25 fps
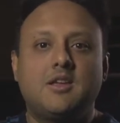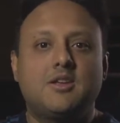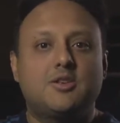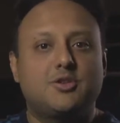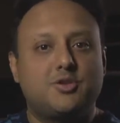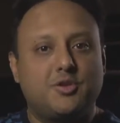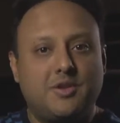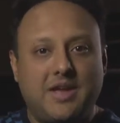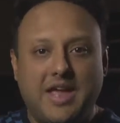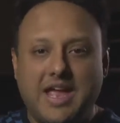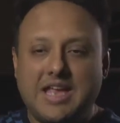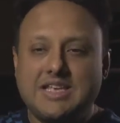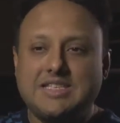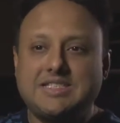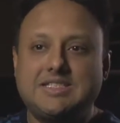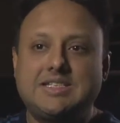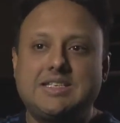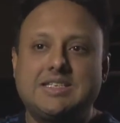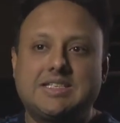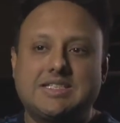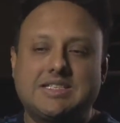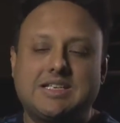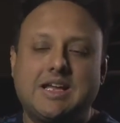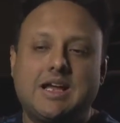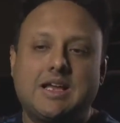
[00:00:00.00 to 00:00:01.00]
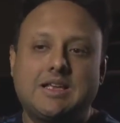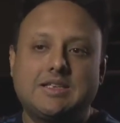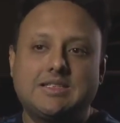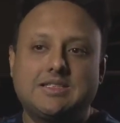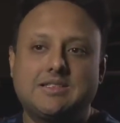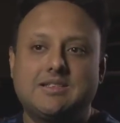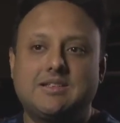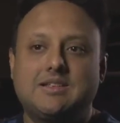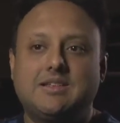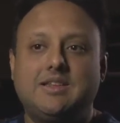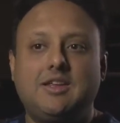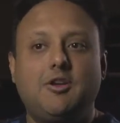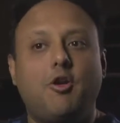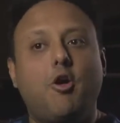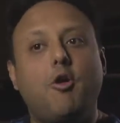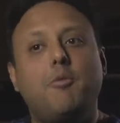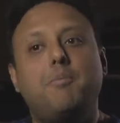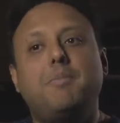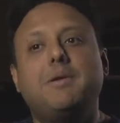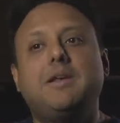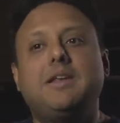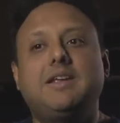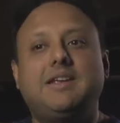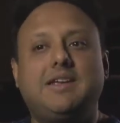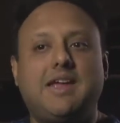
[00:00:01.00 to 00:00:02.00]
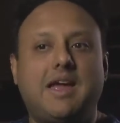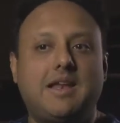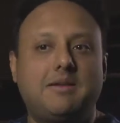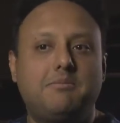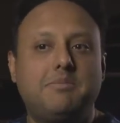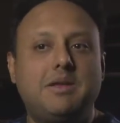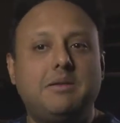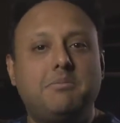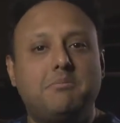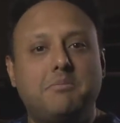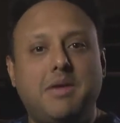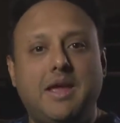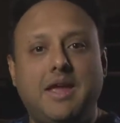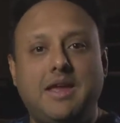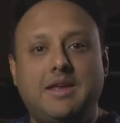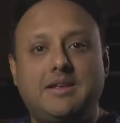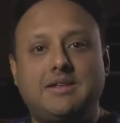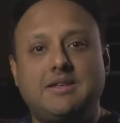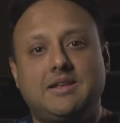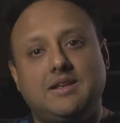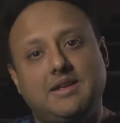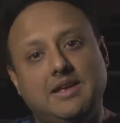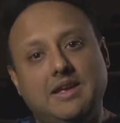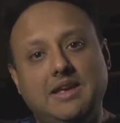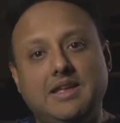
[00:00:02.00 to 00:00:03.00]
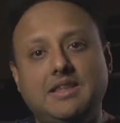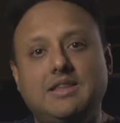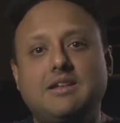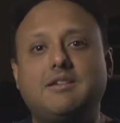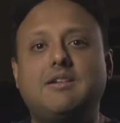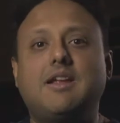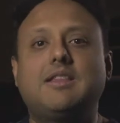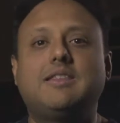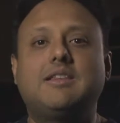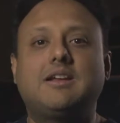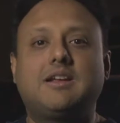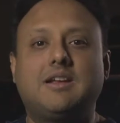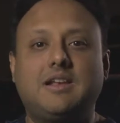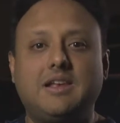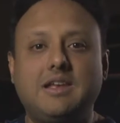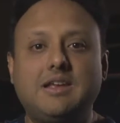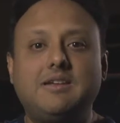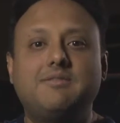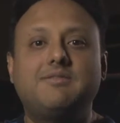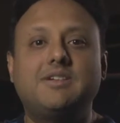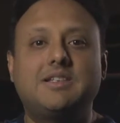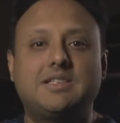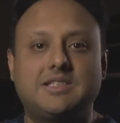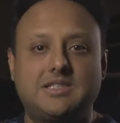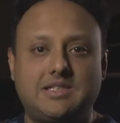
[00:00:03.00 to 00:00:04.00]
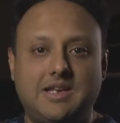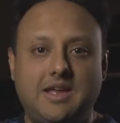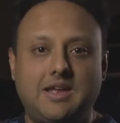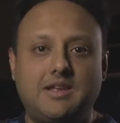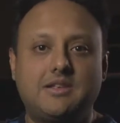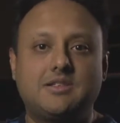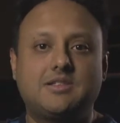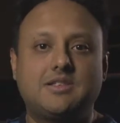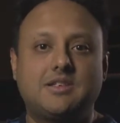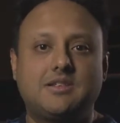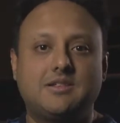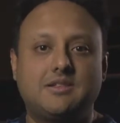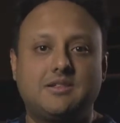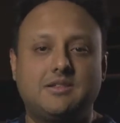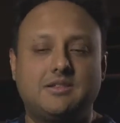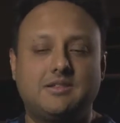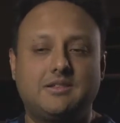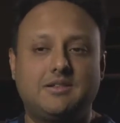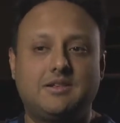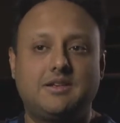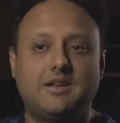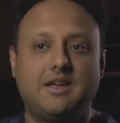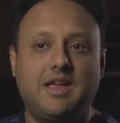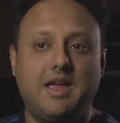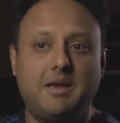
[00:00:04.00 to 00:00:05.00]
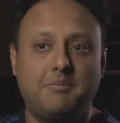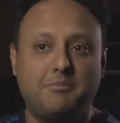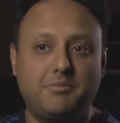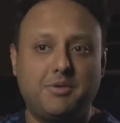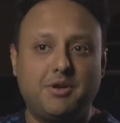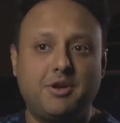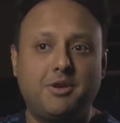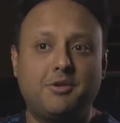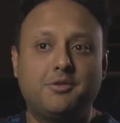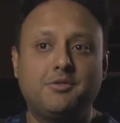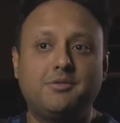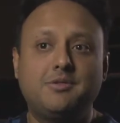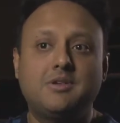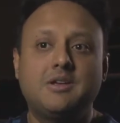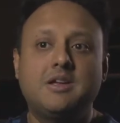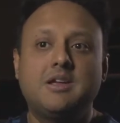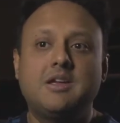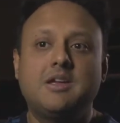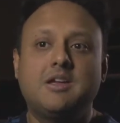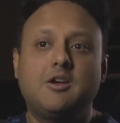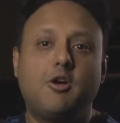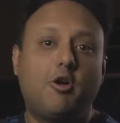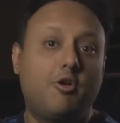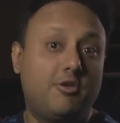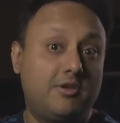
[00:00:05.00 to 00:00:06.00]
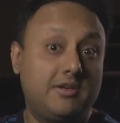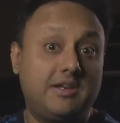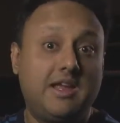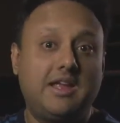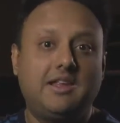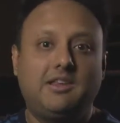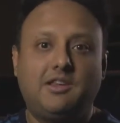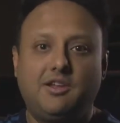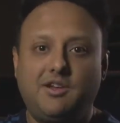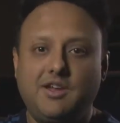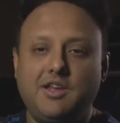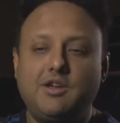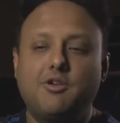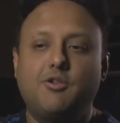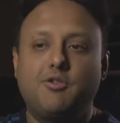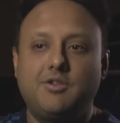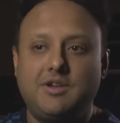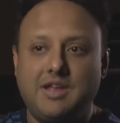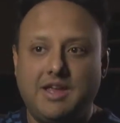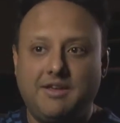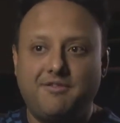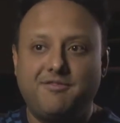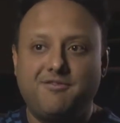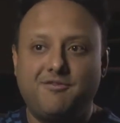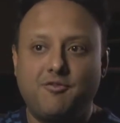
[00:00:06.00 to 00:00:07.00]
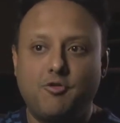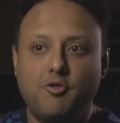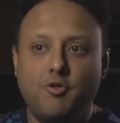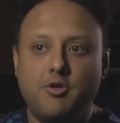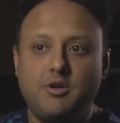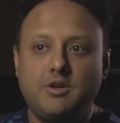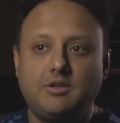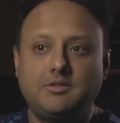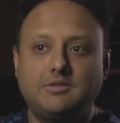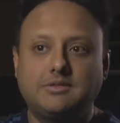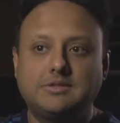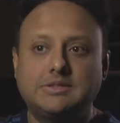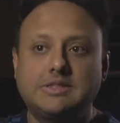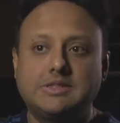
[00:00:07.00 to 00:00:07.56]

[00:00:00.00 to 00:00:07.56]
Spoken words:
So as discussed, the opening can be made either at the cleavage stage embryo on day 3 or day 4,